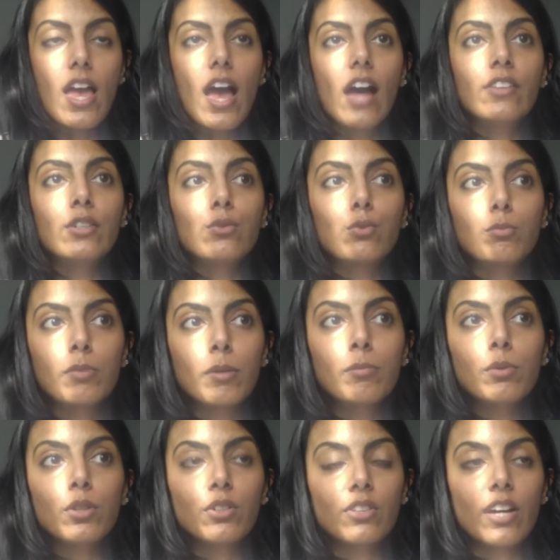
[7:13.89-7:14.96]
And then
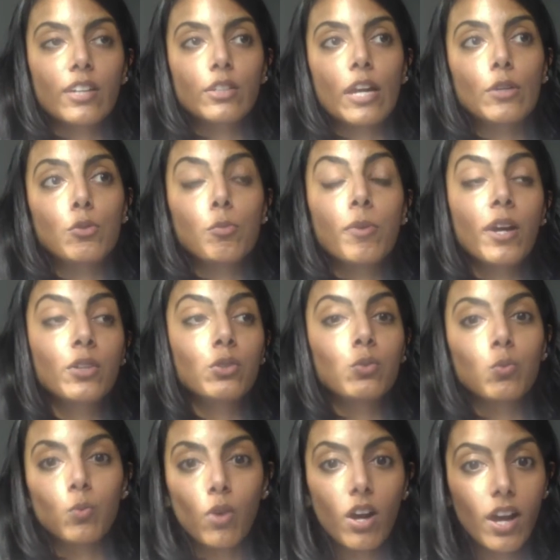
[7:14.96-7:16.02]
remember that no matter
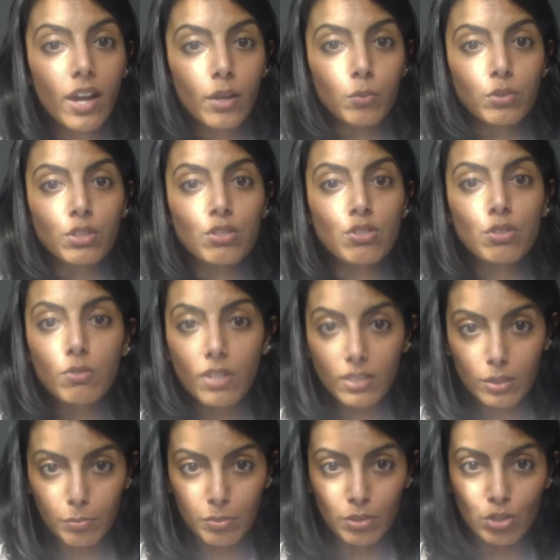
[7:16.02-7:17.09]
what, when you do end
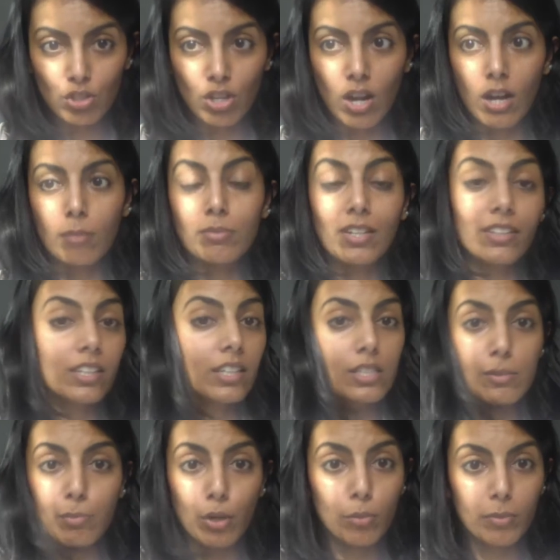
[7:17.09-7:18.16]
up in a job, nothing is
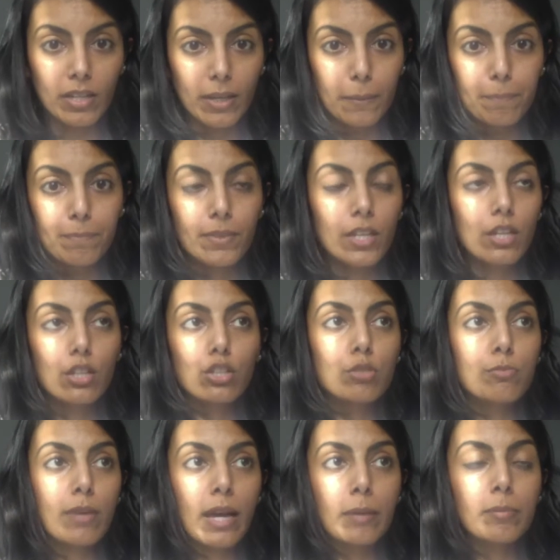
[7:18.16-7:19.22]
permanent. You
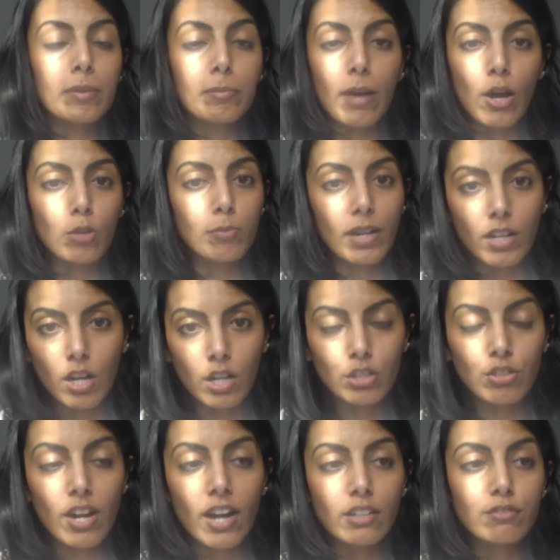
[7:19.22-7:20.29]
might be bound by
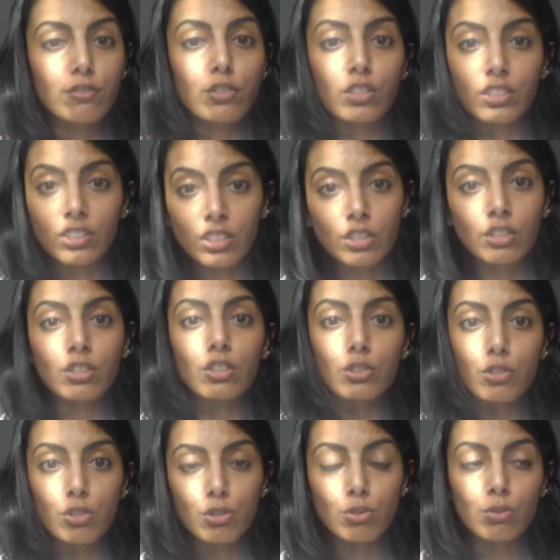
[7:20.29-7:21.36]
contract for a year or
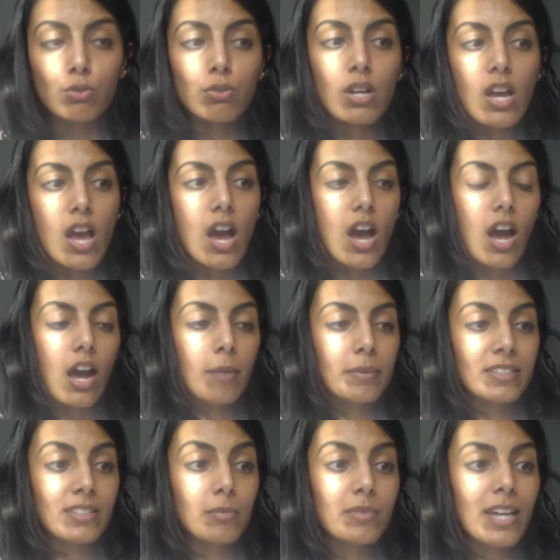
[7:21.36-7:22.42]
two.
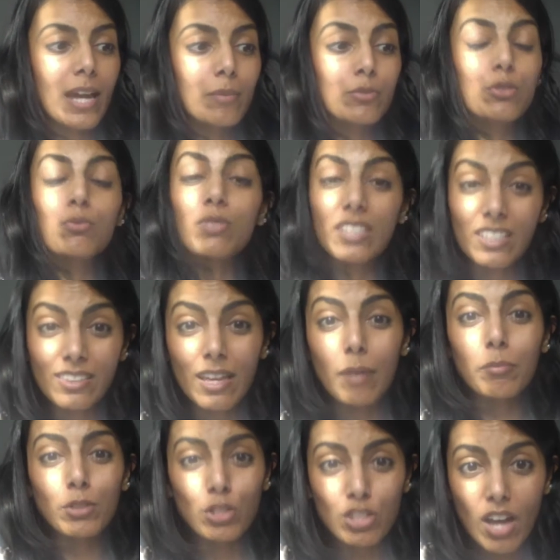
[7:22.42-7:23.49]
And sometimes you need that
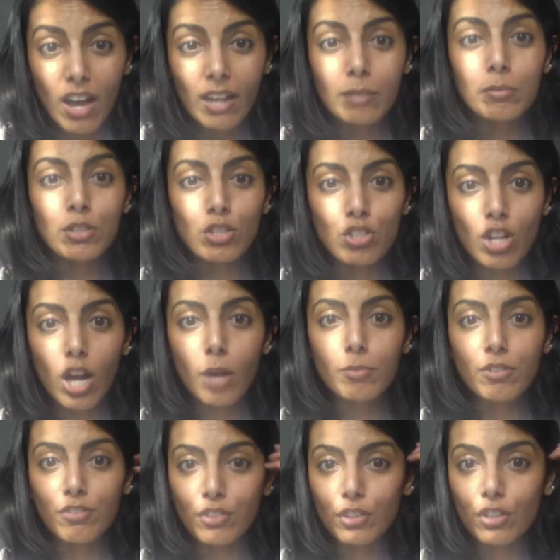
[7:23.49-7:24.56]
much time in a job
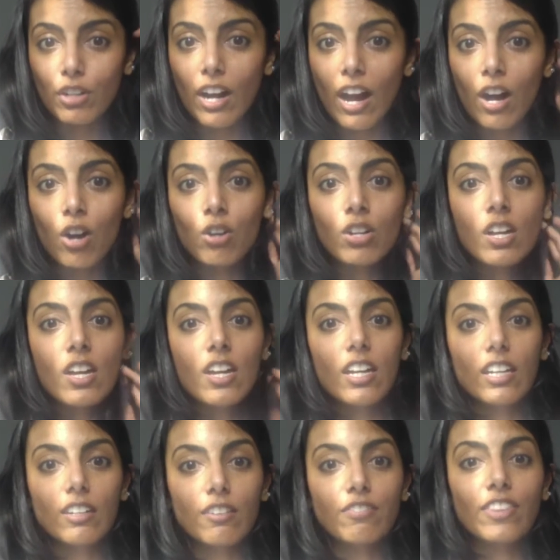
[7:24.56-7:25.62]
to figure out
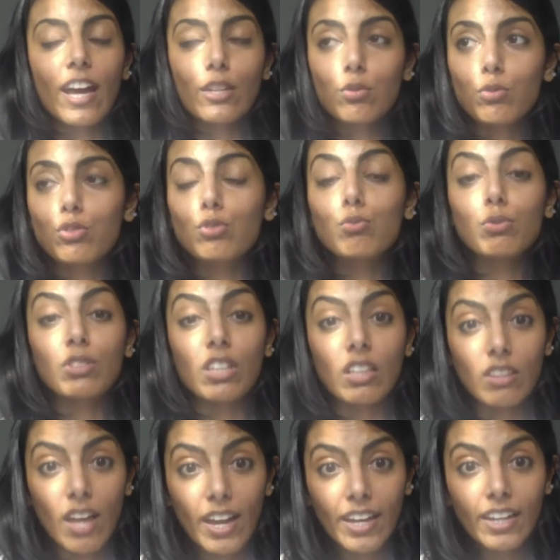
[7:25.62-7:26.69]
if that's what you really
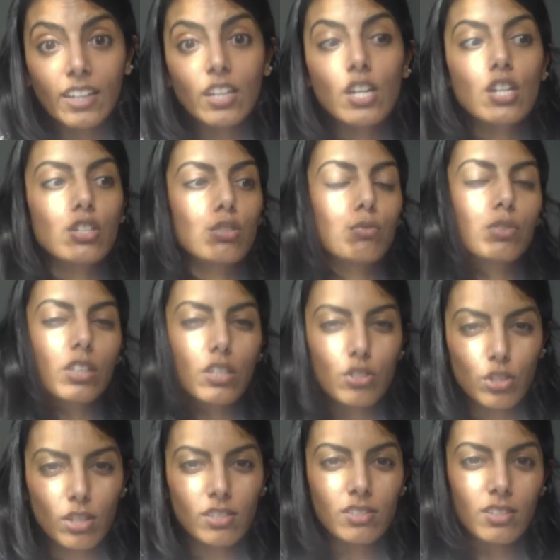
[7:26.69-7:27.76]
like, to really
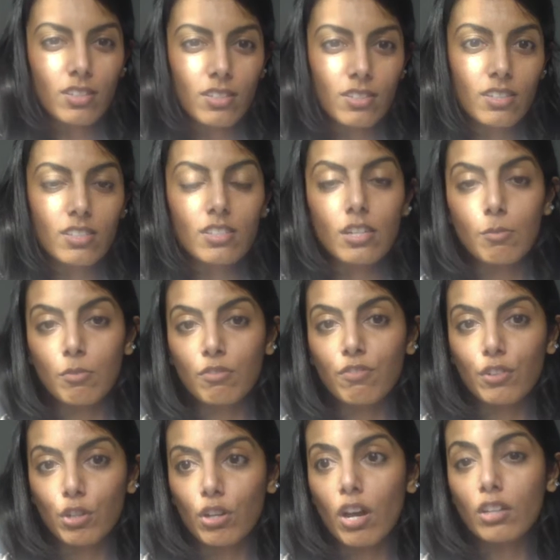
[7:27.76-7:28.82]
adjust to the system and
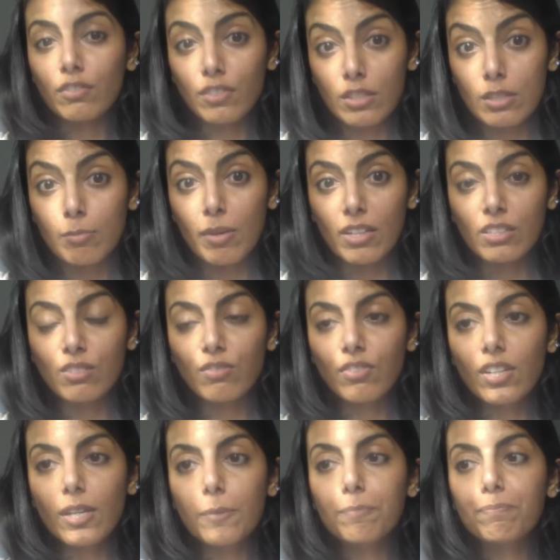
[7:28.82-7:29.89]
figure out if it's the best
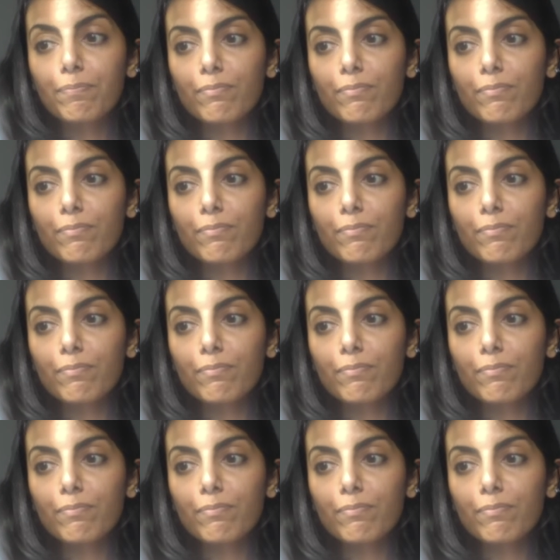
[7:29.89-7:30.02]
fit.